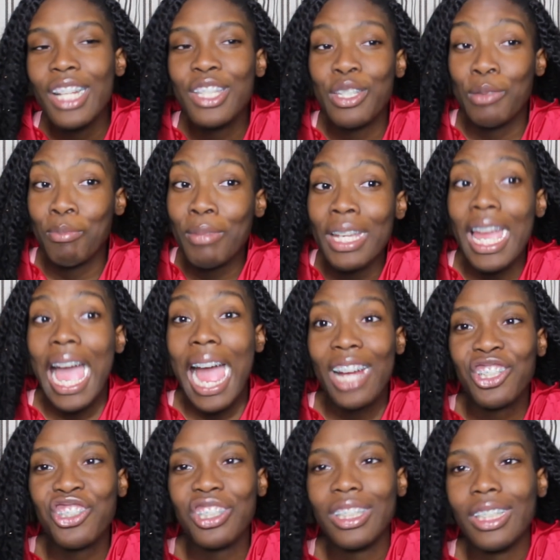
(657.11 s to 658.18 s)
to me
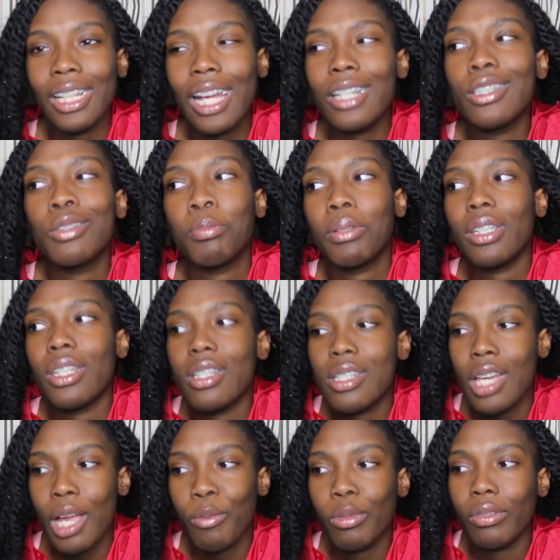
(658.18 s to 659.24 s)
actually like spending
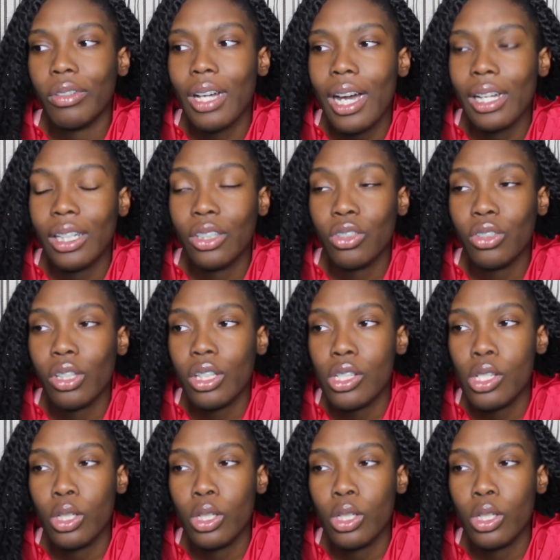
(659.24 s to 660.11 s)
time with God and starting